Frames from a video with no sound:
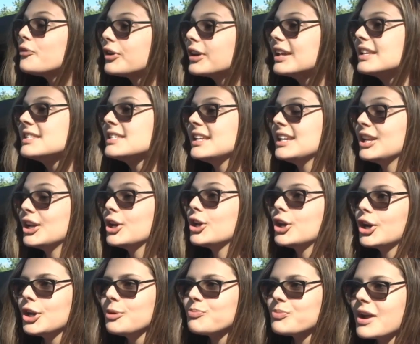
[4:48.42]
forget to eat a
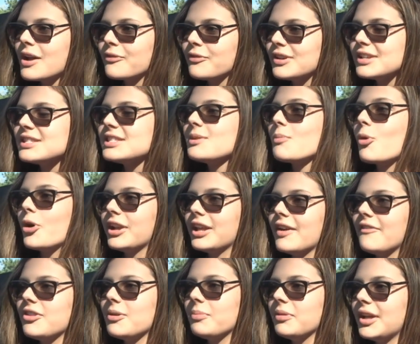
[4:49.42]
good breakfast the morning
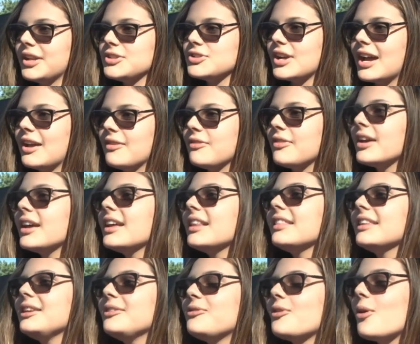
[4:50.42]
of the blood drive.
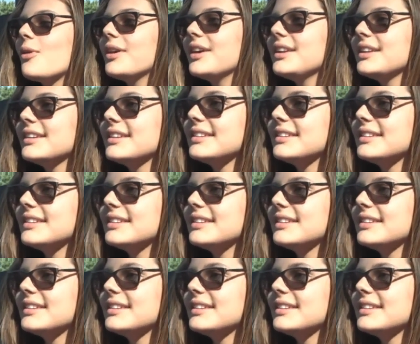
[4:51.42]
Lean forward.